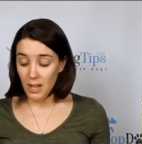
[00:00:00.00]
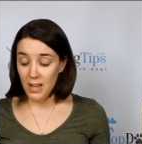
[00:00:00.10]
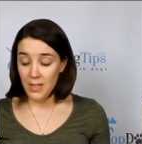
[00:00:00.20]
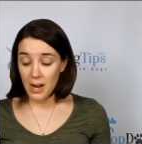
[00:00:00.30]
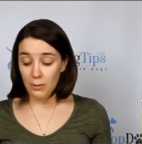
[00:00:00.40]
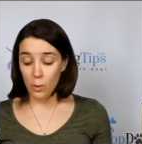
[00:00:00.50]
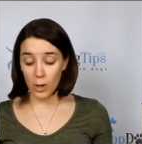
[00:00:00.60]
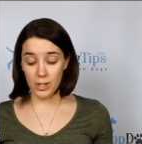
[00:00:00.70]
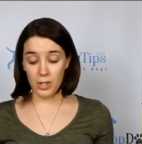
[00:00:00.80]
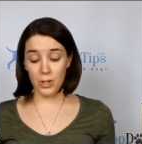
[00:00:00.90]
And then, of
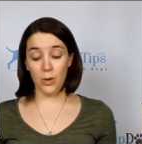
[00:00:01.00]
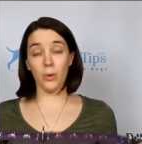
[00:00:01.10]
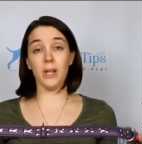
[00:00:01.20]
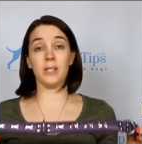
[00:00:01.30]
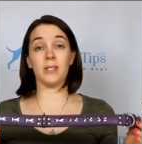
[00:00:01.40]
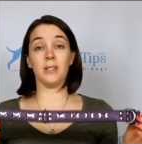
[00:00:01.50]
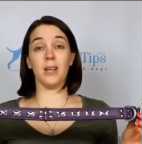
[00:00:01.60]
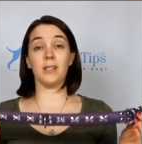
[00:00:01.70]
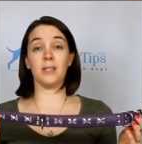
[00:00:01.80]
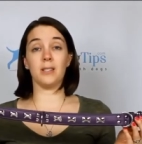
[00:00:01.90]
course, you know,
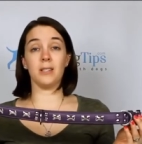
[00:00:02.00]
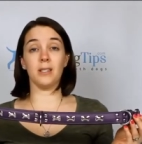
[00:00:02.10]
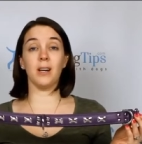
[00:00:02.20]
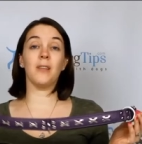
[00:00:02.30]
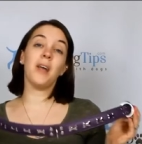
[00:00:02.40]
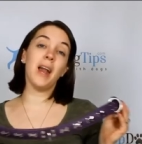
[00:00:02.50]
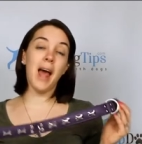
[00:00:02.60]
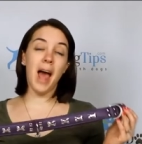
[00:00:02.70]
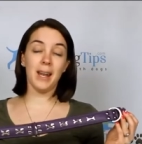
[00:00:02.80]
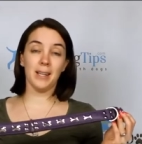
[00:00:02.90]
it's got that
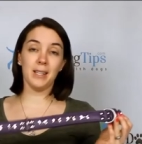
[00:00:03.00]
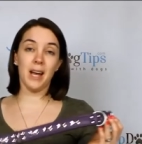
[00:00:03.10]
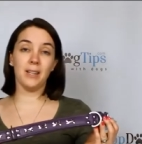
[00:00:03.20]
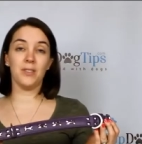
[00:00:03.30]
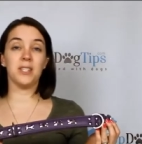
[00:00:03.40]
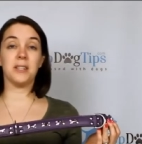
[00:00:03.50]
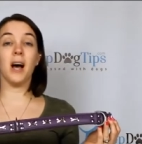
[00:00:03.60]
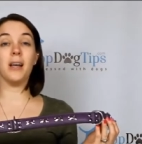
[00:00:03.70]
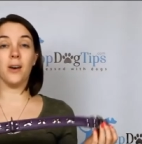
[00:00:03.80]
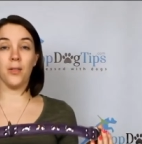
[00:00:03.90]
added kind of
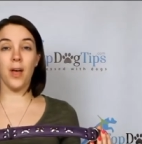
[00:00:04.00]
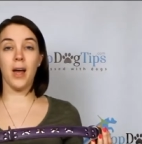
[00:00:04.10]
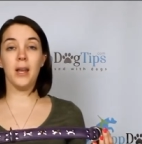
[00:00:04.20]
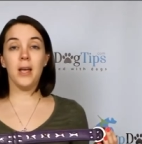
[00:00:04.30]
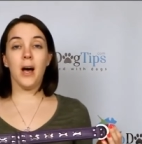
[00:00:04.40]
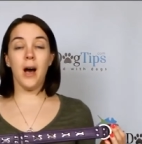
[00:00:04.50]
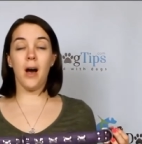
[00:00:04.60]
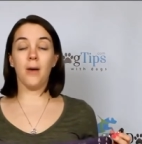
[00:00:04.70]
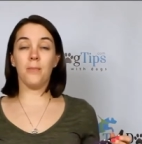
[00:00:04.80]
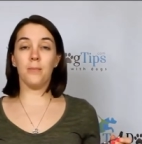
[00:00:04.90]
style that
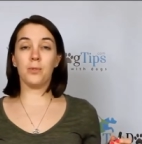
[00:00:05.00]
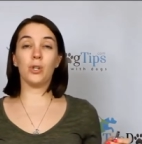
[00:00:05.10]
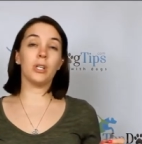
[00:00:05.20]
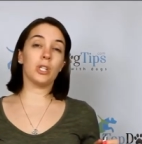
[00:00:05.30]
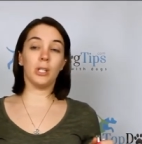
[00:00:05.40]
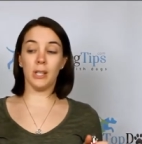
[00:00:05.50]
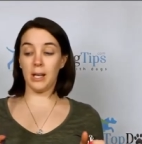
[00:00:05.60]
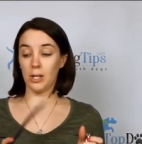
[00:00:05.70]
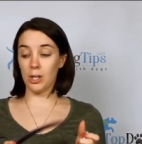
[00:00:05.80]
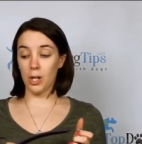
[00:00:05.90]
traditional
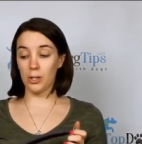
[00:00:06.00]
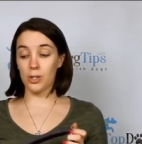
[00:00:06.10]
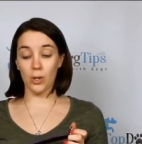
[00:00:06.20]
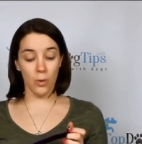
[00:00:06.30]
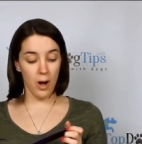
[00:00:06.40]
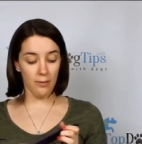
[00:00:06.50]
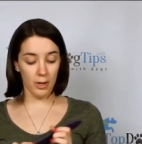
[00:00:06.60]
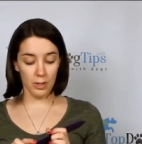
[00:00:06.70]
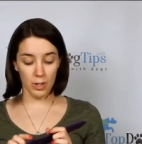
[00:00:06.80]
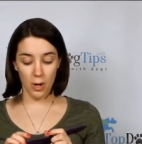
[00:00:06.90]
nylon collars don't
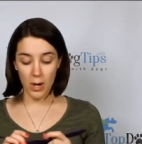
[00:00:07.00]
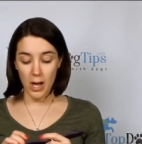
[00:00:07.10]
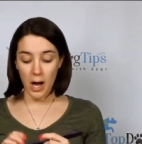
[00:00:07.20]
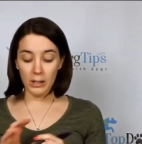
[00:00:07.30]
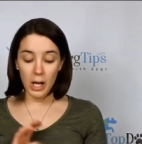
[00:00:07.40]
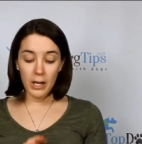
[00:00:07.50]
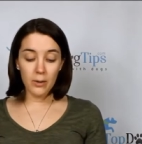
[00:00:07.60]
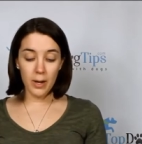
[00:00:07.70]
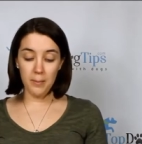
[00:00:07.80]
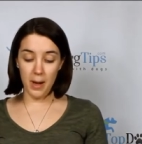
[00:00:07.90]
offer. So a lot of
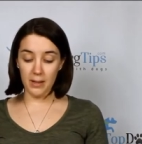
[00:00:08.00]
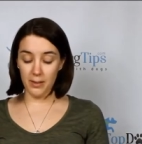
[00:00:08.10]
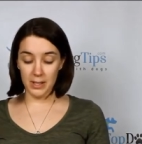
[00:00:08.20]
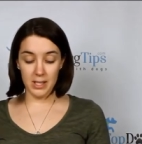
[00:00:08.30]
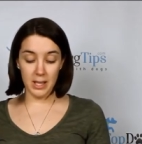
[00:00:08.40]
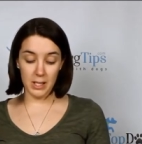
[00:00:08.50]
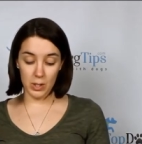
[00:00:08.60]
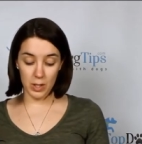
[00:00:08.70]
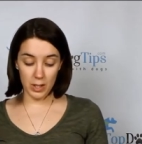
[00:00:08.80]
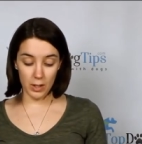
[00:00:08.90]
great benefits to
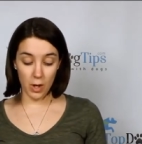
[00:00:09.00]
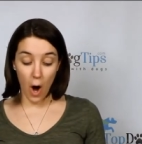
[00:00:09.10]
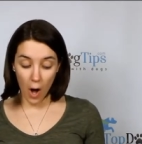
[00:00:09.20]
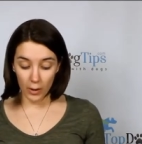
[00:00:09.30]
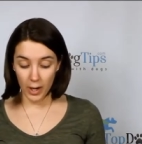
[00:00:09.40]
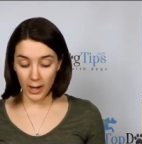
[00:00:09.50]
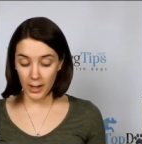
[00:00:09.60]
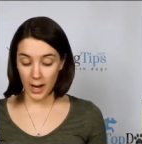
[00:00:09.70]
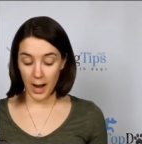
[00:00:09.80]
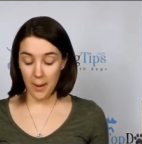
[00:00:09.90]
this collar.
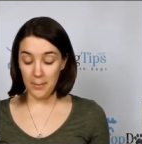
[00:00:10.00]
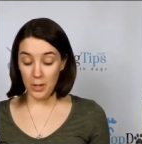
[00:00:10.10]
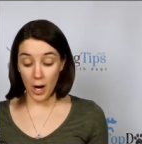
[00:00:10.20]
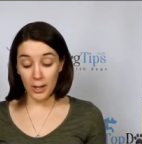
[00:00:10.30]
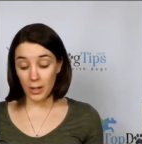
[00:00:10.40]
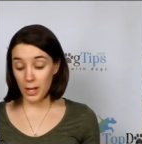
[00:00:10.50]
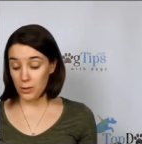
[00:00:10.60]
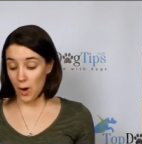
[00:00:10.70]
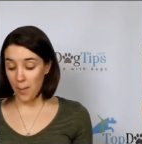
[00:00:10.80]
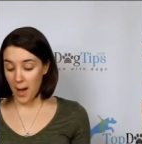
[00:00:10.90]
Not a lot of
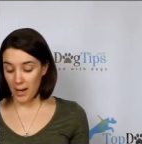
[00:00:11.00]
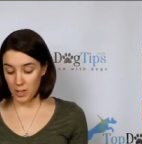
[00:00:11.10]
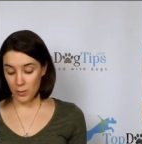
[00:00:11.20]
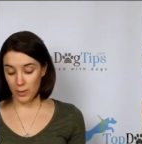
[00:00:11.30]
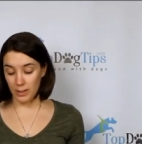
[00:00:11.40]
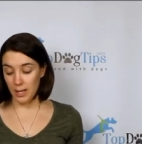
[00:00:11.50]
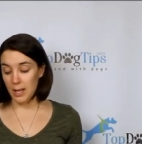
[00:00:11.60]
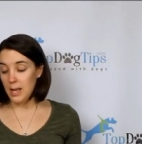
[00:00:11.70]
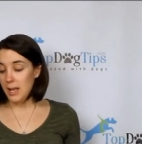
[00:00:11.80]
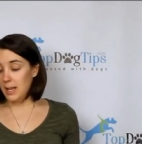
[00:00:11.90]
drawbacks
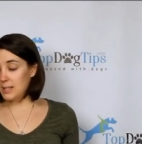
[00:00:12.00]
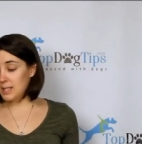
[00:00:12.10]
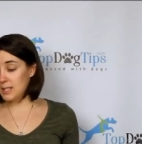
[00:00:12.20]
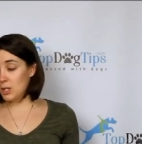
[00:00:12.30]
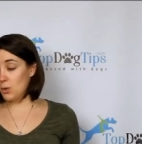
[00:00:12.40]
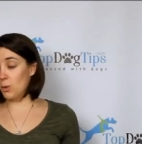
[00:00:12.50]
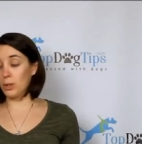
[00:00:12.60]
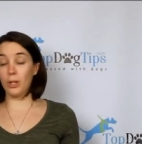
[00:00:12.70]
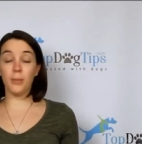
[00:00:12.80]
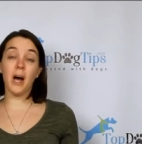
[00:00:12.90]
really. It's, you know, a
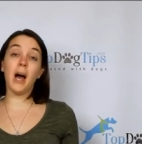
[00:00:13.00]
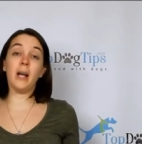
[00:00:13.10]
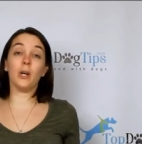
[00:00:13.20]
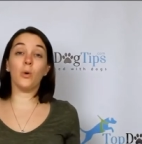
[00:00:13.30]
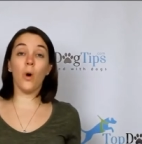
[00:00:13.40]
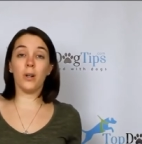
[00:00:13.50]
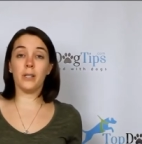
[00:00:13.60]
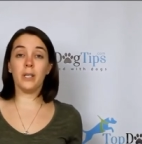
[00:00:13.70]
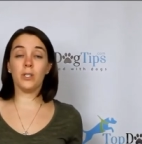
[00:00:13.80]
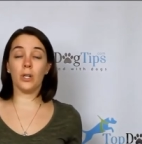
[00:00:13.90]
little bit higher
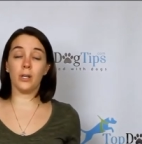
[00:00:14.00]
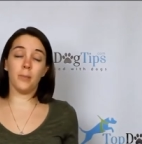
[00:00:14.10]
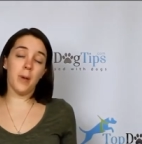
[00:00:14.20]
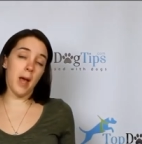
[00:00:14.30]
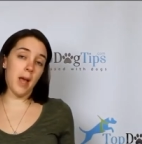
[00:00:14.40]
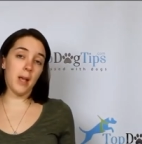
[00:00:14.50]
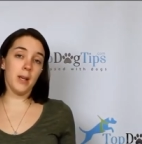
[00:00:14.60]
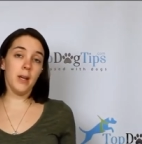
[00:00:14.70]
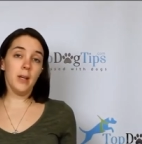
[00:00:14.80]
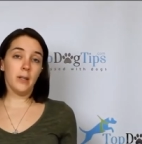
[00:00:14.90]
quality, so you're going to pay